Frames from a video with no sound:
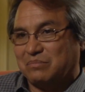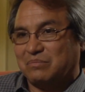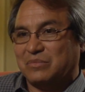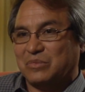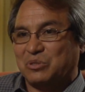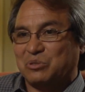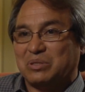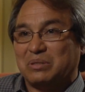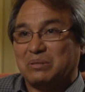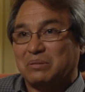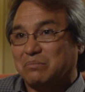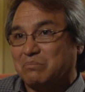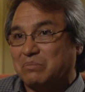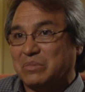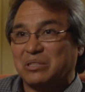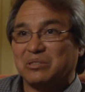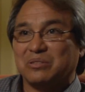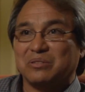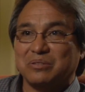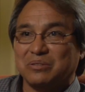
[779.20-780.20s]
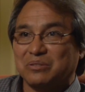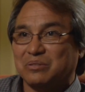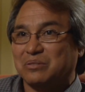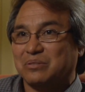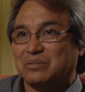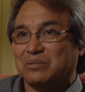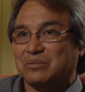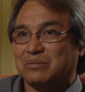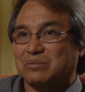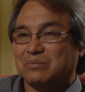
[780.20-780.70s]
Usually
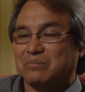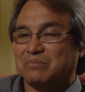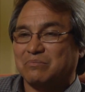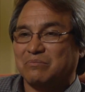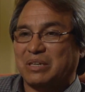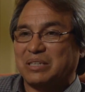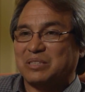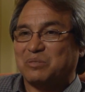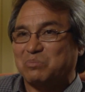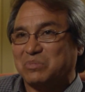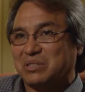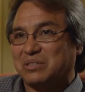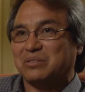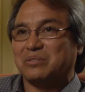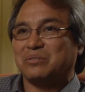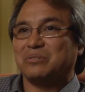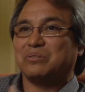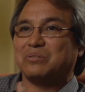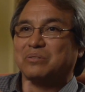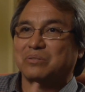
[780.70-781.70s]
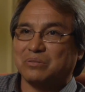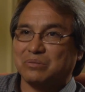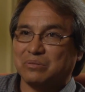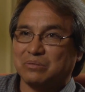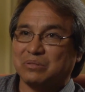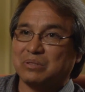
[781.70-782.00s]
ministers or vice ministers, or